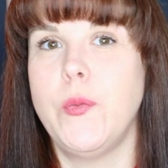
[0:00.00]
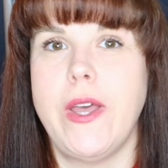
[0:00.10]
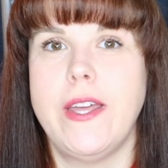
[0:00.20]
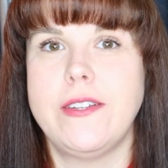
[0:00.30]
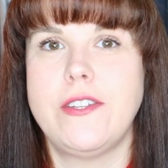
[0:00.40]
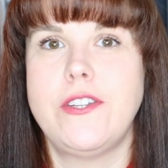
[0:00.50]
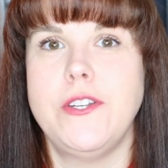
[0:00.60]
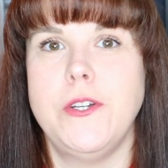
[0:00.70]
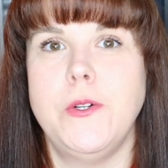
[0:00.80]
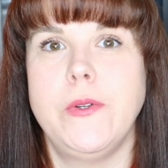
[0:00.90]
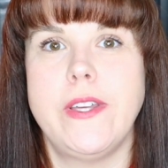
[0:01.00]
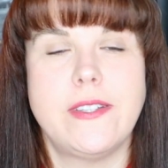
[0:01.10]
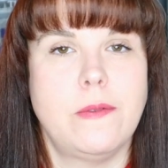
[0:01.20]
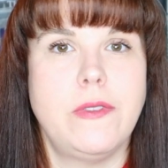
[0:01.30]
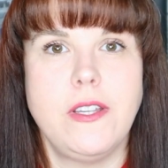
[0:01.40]
went to get
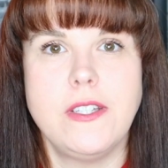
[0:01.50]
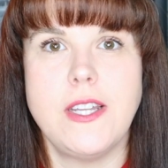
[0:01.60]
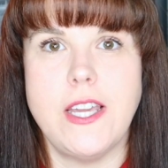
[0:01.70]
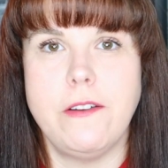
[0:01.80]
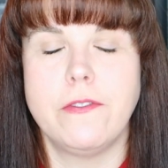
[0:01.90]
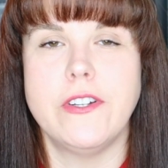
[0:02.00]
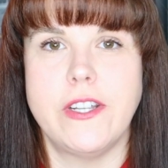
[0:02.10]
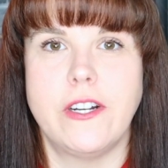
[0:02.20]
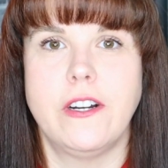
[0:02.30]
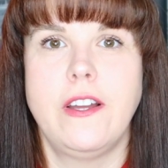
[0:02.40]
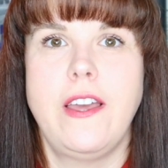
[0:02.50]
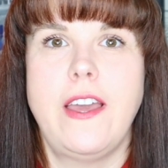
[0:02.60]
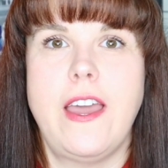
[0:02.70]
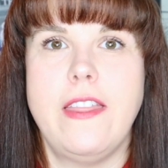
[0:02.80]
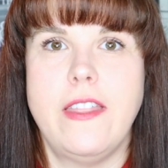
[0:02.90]
something to eat for dinner
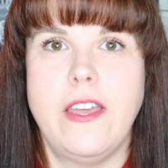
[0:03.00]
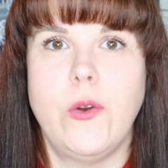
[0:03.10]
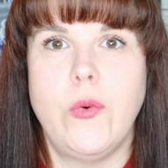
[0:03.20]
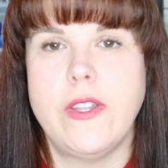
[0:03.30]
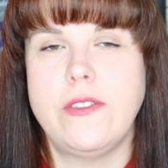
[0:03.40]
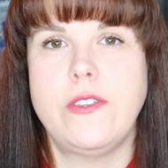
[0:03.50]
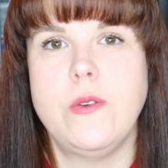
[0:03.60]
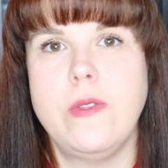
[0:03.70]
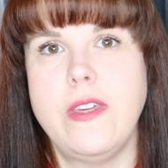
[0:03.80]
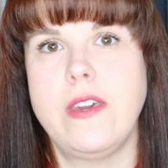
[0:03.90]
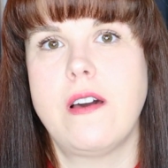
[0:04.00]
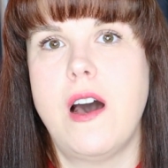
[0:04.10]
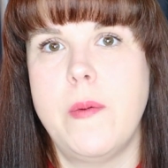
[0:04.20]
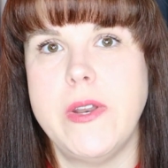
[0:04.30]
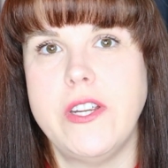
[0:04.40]
and then went to the
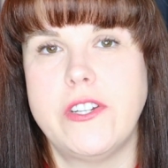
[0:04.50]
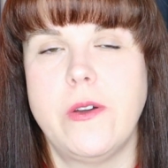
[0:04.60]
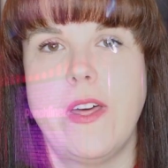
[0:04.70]
comedy show